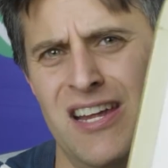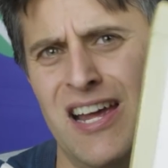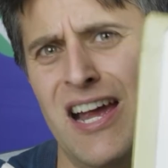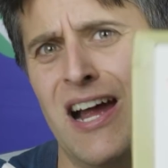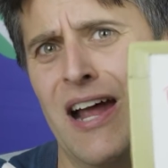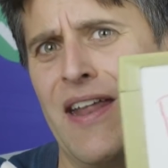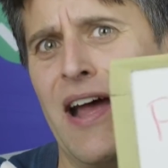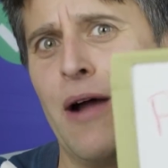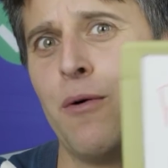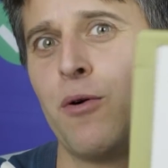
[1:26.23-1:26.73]

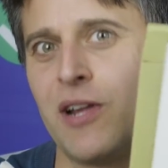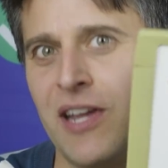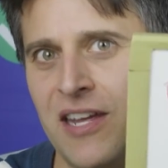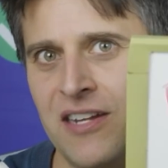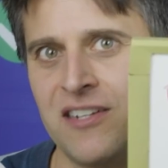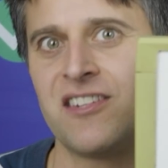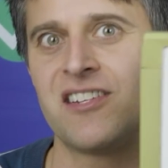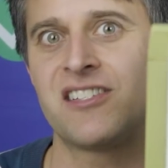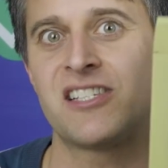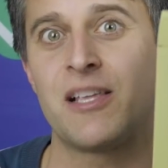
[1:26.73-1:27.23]
Yeah, now we're
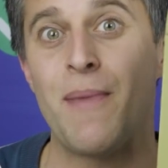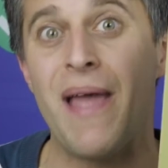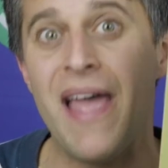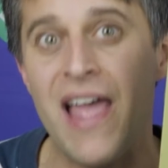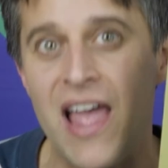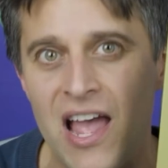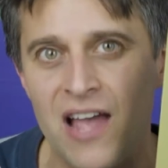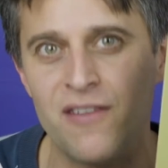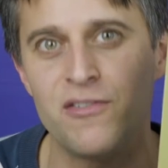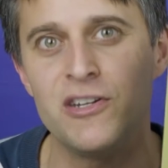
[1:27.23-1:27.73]
getting to some
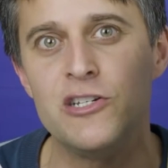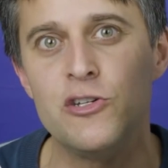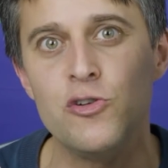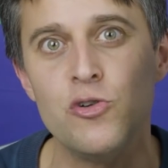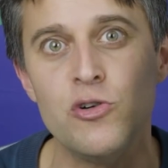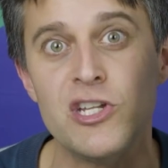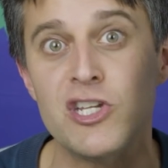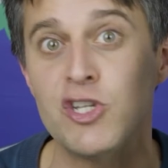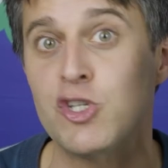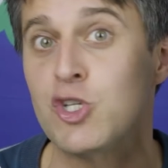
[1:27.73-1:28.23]
heavy
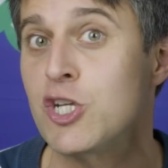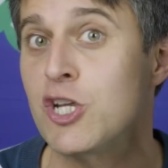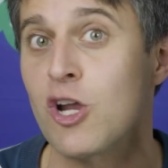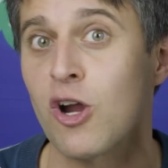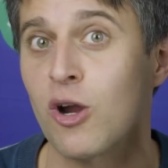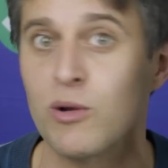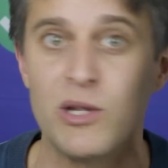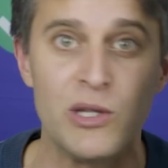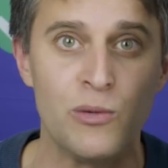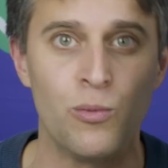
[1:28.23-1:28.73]
duty
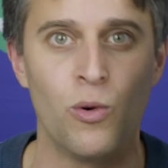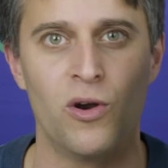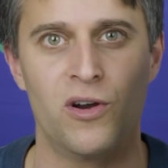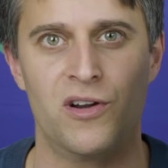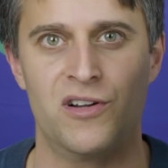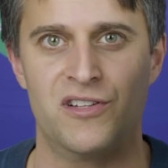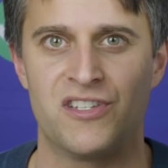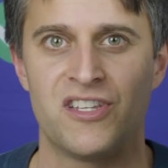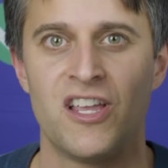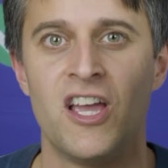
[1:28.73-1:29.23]
GRE
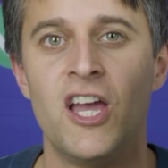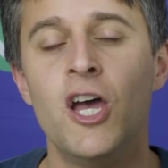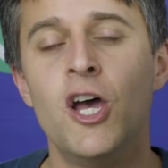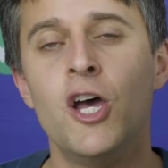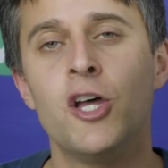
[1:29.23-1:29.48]
words.